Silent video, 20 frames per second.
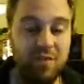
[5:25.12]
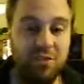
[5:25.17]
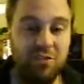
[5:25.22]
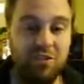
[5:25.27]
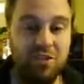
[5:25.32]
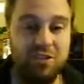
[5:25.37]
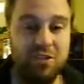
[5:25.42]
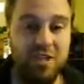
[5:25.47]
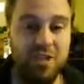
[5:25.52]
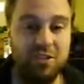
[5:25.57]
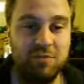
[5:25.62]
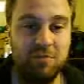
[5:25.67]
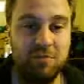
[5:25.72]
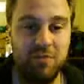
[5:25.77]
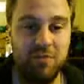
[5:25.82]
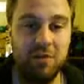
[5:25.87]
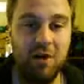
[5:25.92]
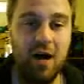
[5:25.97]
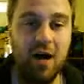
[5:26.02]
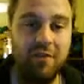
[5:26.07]
suggest
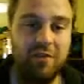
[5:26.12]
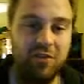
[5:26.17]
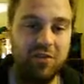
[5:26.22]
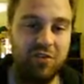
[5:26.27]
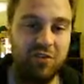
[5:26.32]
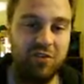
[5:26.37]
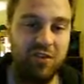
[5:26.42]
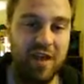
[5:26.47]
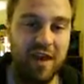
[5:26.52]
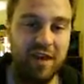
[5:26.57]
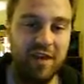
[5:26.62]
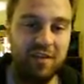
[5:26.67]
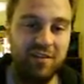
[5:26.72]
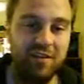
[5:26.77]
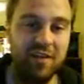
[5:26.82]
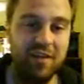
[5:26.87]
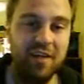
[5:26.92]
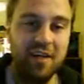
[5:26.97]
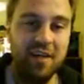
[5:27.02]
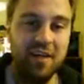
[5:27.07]
with their officer
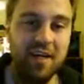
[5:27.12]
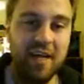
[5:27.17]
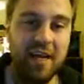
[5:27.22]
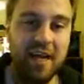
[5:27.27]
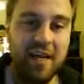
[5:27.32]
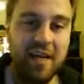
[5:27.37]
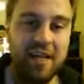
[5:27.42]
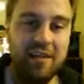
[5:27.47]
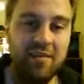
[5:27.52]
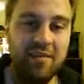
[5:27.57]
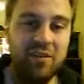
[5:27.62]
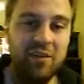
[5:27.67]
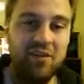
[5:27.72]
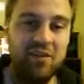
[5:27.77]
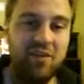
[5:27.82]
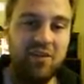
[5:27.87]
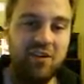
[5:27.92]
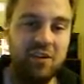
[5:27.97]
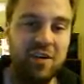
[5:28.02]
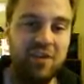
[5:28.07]
status, and even
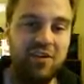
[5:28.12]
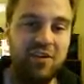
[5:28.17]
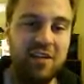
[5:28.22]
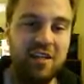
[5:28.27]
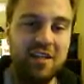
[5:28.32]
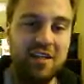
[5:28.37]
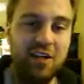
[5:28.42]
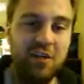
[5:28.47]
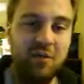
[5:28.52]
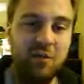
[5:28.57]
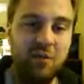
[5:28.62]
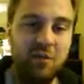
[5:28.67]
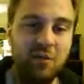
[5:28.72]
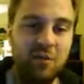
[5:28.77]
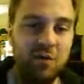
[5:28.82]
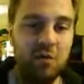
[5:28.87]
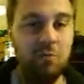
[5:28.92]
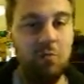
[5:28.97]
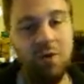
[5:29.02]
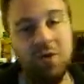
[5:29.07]
using your instant kill moves
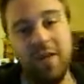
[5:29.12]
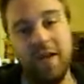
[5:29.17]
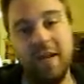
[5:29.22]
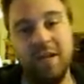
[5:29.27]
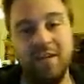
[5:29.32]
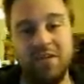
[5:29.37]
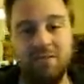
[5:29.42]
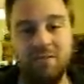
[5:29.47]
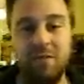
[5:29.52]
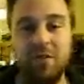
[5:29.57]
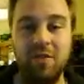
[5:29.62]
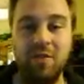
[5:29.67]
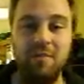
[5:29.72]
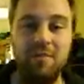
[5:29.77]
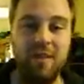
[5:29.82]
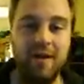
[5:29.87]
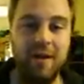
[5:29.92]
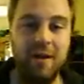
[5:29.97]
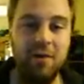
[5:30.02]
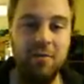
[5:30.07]
will not put them
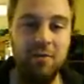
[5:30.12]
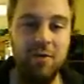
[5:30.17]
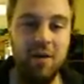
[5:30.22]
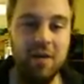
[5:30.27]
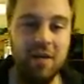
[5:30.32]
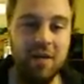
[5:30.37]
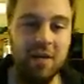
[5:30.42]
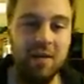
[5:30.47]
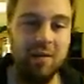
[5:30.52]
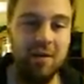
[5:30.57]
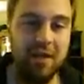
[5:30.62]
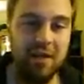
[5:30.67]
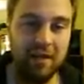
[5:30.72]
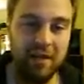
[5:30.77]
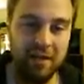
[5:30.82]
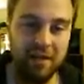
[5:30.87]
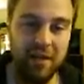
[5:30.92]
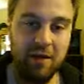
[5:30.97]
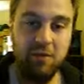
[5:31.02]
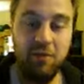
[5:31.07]
down
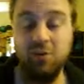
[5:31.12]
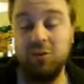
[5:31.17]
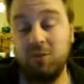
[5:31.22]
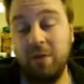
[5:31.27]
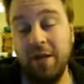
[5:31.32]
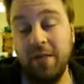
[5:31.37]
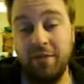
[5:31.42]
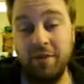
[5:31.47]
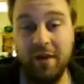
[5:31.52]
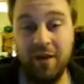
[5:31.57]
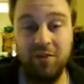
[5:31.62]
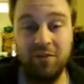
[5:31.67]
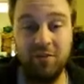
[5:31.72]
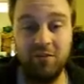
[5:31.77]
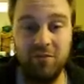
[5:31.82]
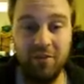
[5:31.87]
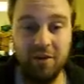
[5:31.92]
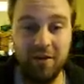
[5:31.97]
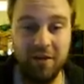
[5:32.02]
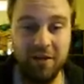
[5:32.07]
immediately. It will drain their health
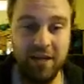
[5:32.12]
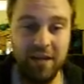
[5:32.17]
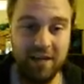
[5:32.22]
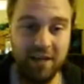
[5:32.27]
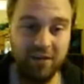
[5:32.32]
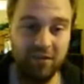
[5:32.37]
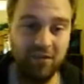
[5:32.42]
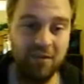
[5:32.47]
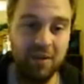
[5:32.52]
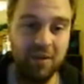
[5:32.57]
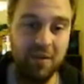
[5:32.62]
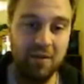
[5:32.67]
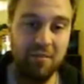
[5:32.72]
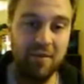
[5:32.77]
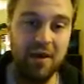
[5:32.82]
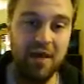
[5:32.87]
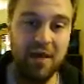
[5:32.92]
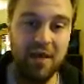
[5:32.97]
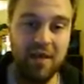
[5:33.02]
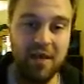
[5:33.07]
severely, yes,
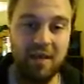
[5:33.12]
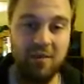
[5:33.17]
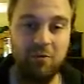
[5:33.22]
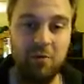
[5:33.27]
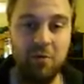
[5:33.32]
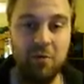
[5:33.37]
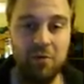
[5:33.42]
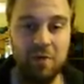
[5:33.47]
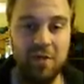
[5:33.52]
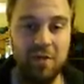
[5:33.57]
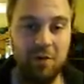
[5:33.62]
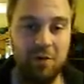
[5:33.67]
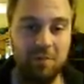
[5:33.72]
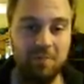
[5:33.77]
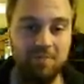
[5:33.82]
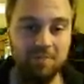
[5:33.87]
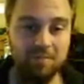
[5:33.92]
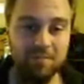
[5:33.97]
but it won't kill them.